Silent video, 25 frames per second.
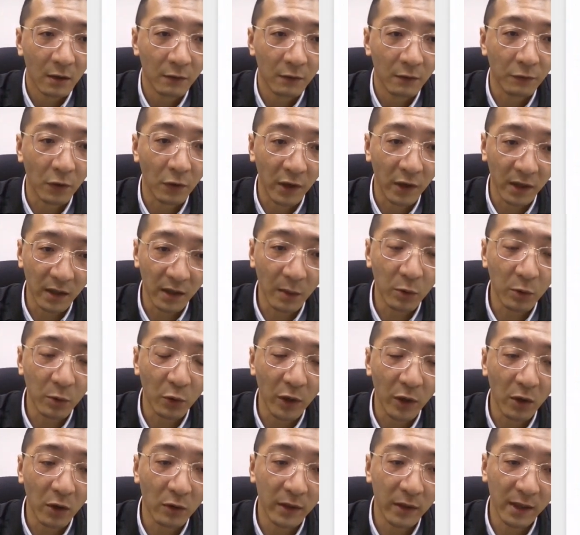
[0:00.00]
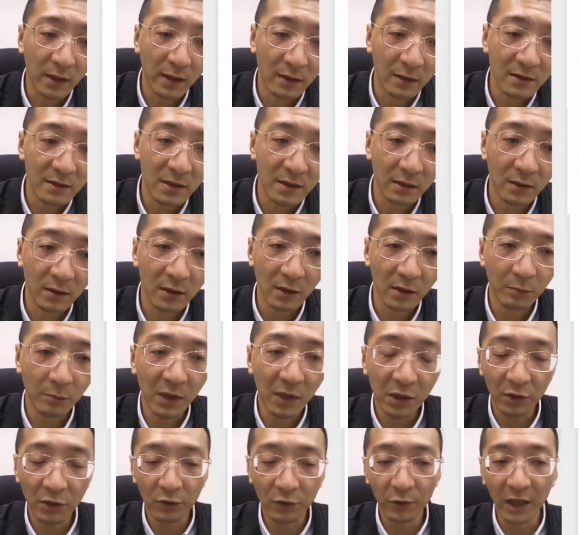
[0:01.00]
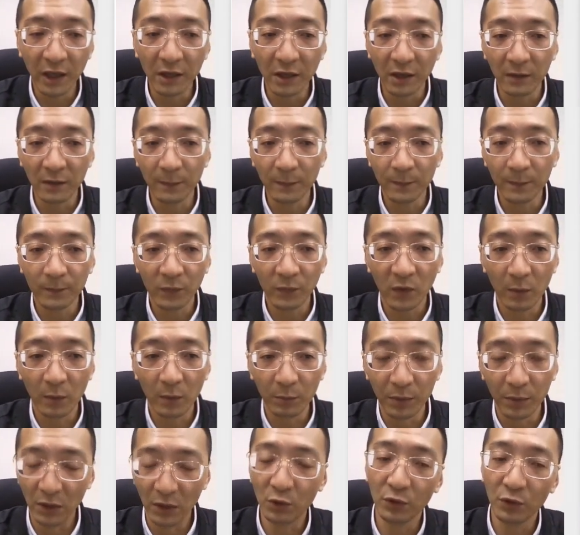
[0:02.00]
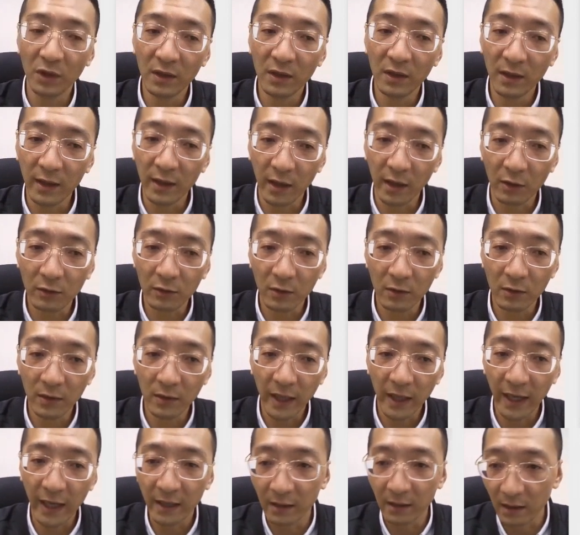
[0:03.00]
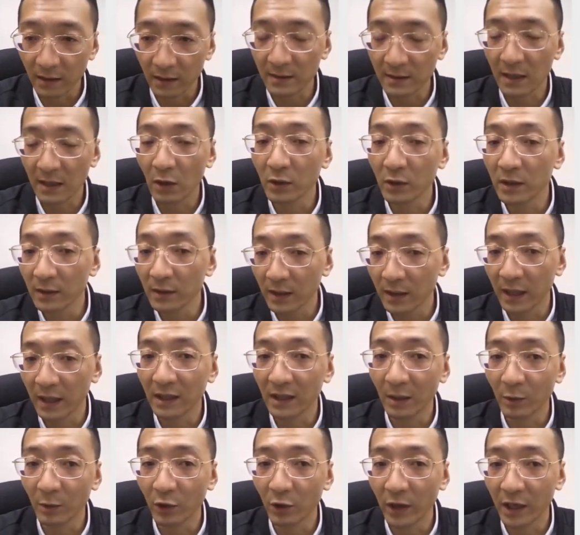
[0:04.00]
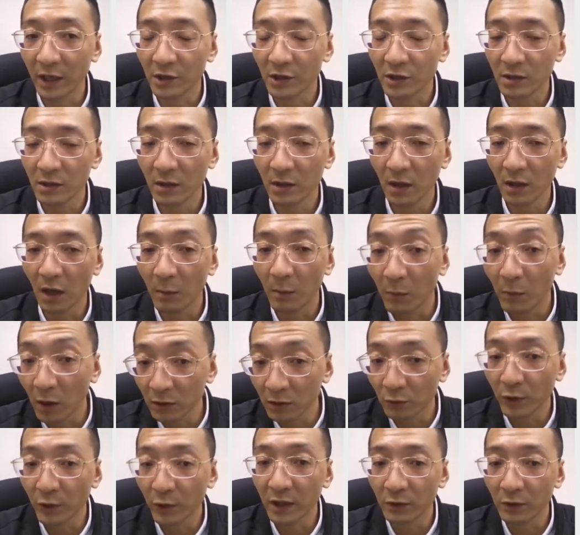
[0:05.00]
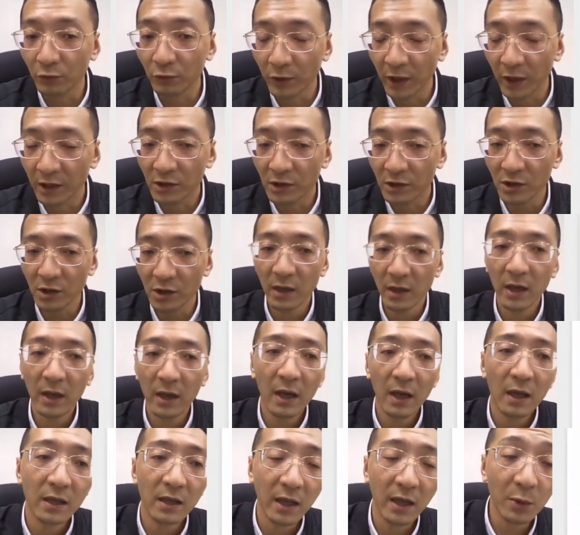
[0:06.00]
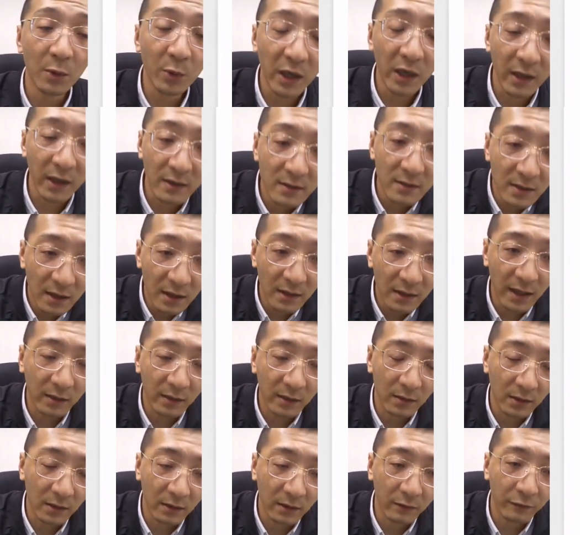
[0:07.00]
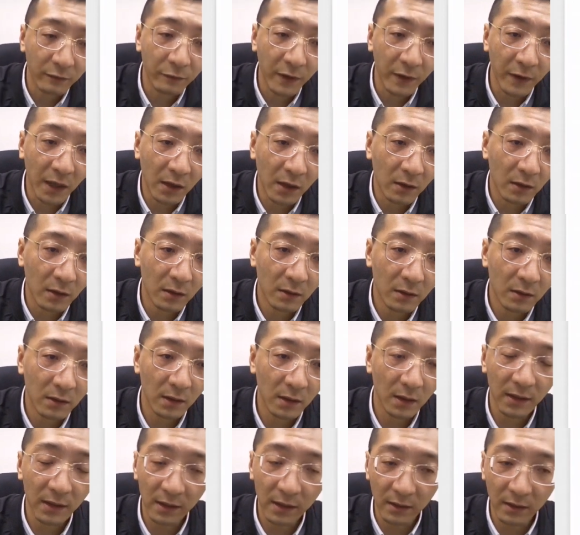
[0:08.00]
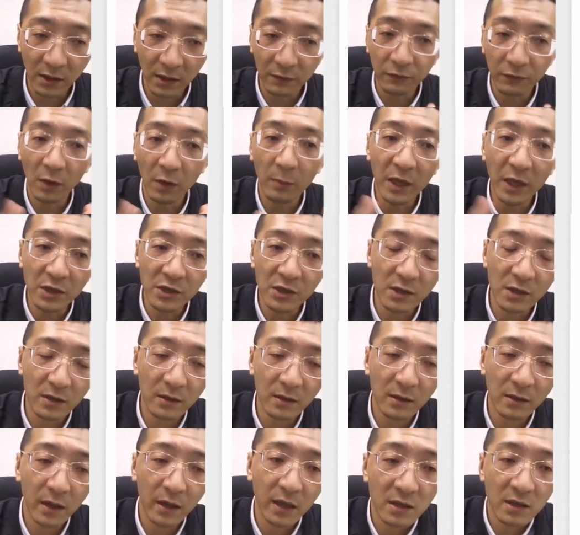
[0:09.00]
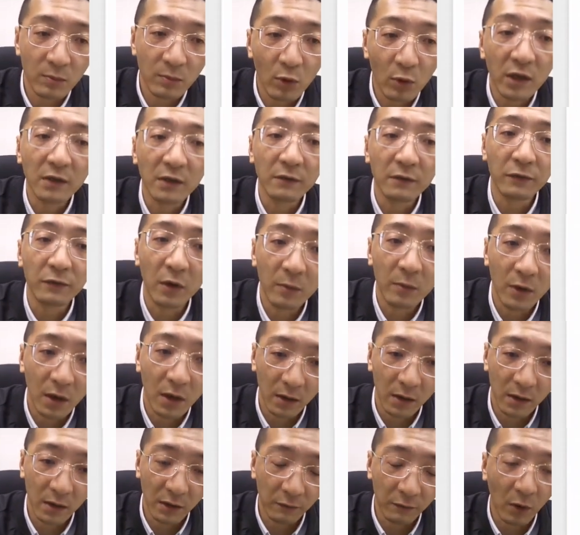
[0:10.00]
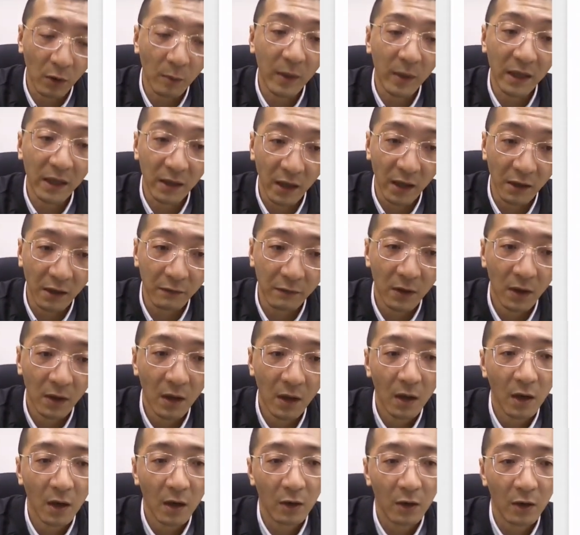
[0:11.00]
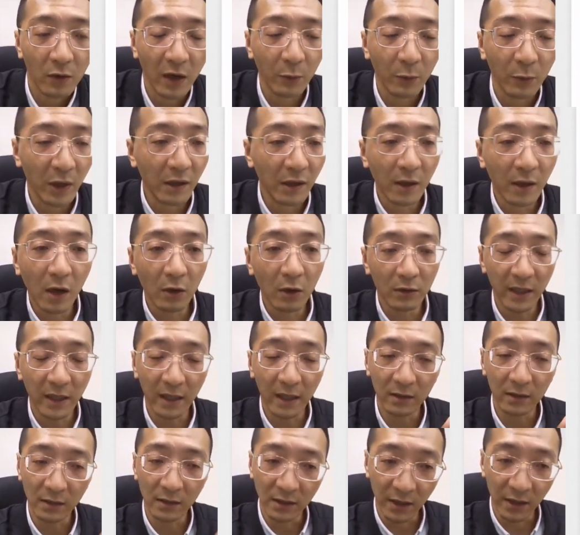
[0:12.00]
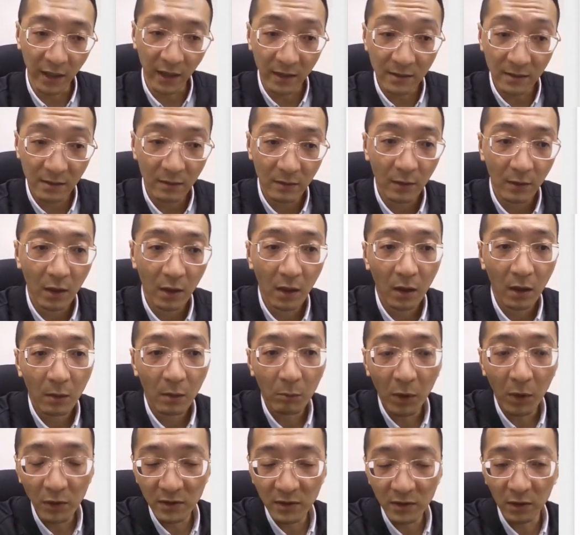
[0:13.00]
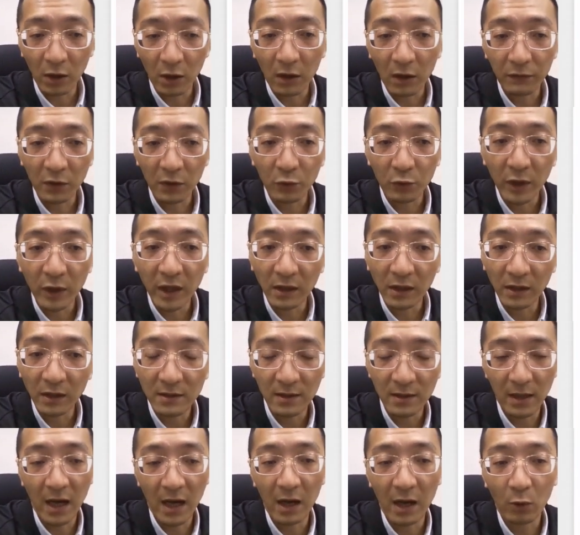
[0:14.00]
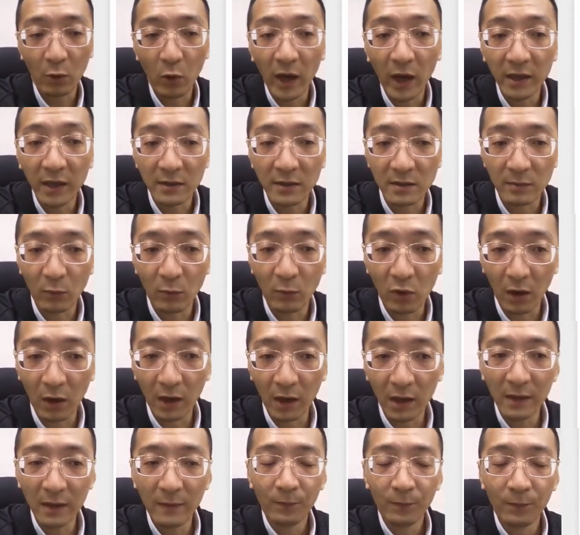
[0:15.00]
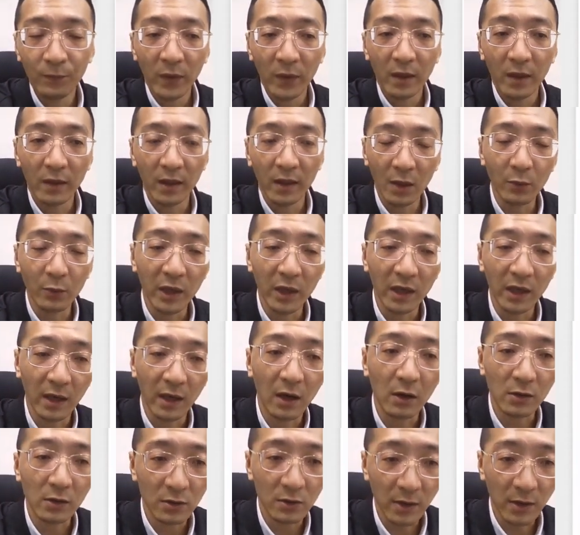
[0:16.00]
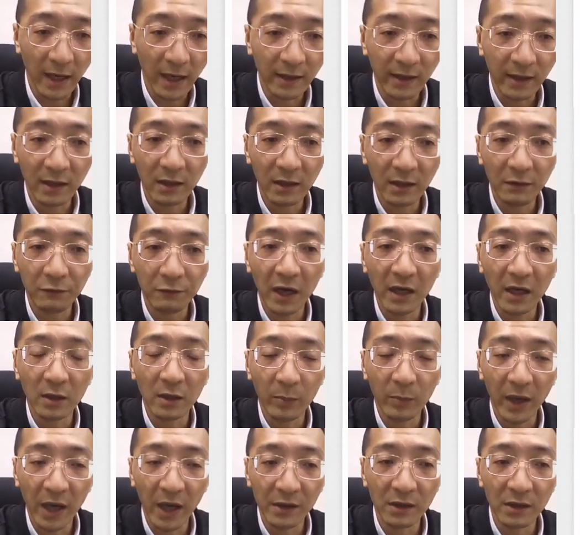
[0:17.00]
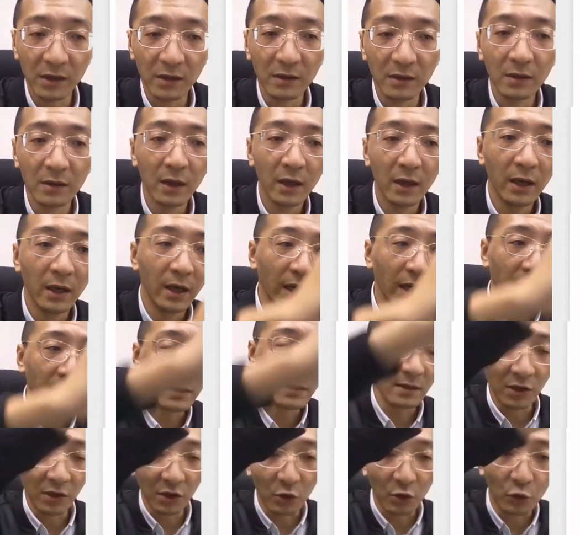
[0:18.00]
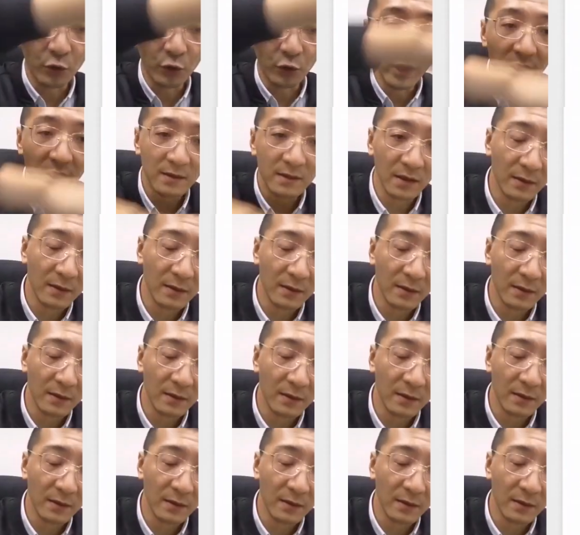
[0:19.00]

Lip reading: For example, we only consider the meter reading between 0 and 1,000 kWh, a moderate range. Then we can say that the figure, the information is more informative, right? We know that, yes, most of the readings are quite small. Then we can also identify the pattern. It's decreasing.